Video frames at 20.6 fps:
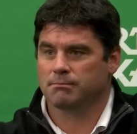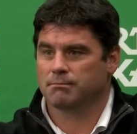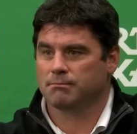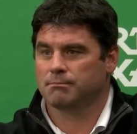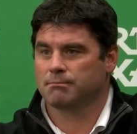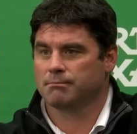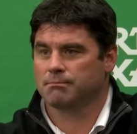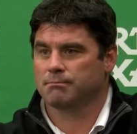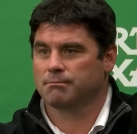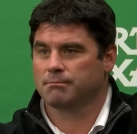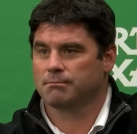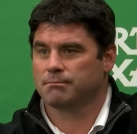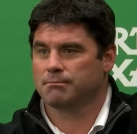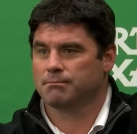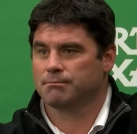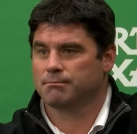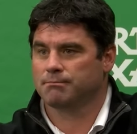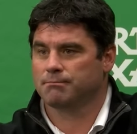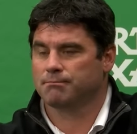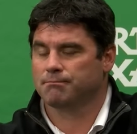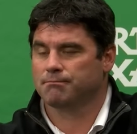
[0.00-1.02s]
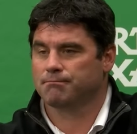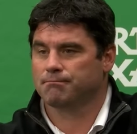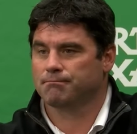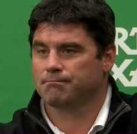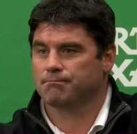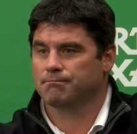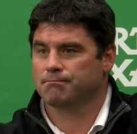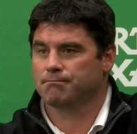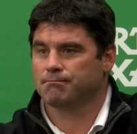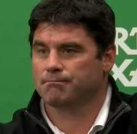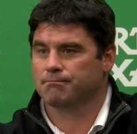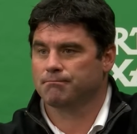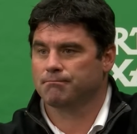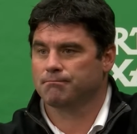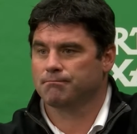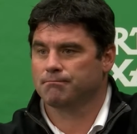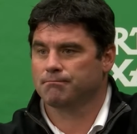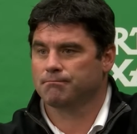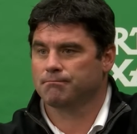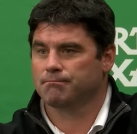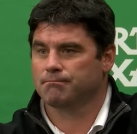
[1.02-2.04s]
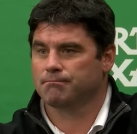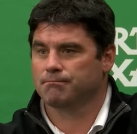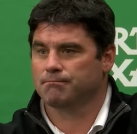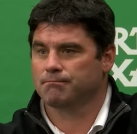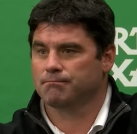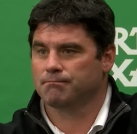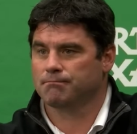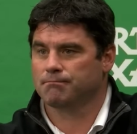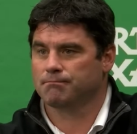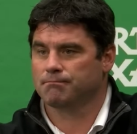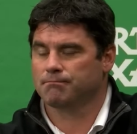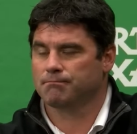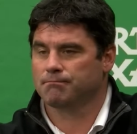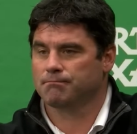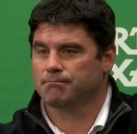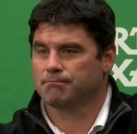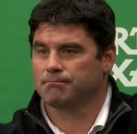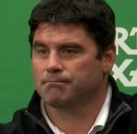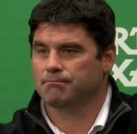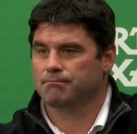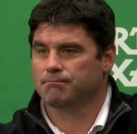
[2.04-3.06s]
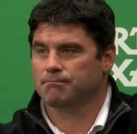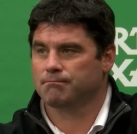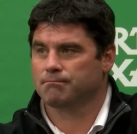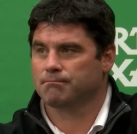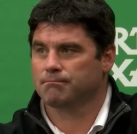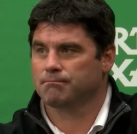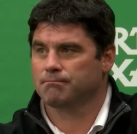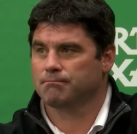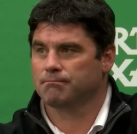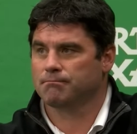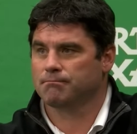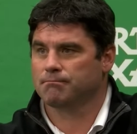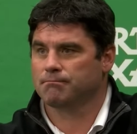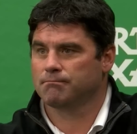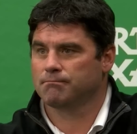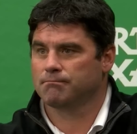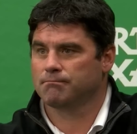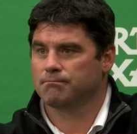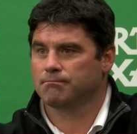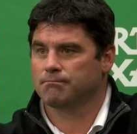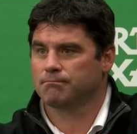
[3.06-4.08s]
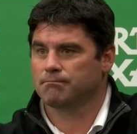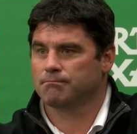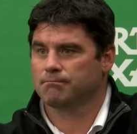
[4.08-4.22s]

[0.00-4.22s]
(no one is talking)